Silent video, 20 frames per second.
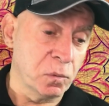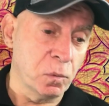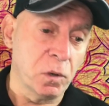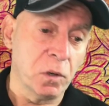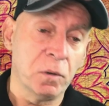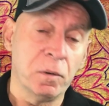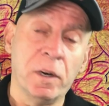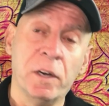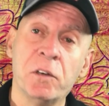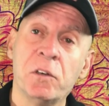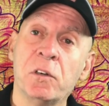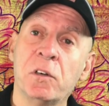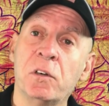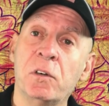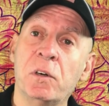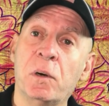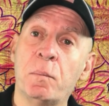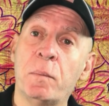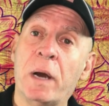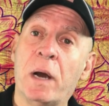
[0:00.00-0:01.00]
what do I
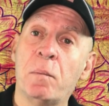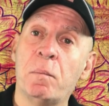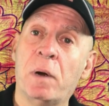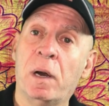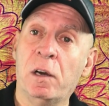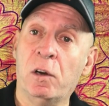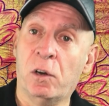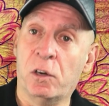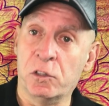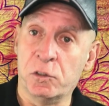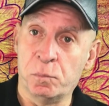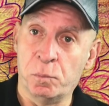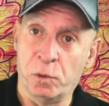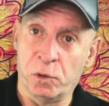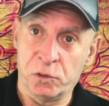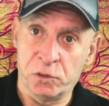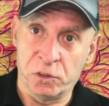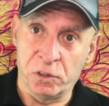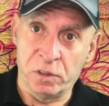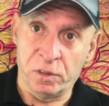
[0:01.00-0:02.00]
do about my lost
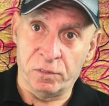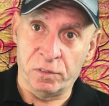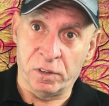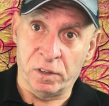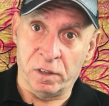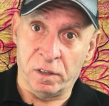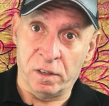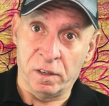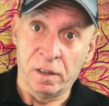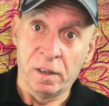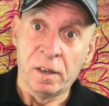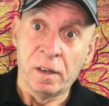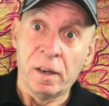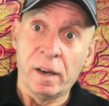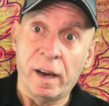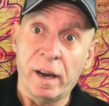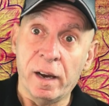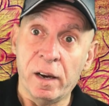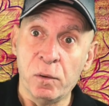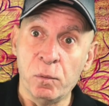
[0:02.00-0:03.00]
birth certificate?
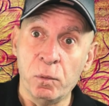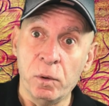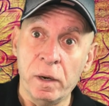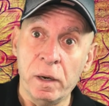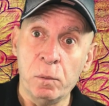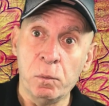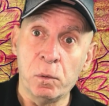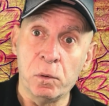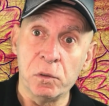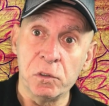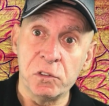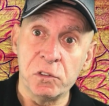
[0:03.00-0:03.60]
And we will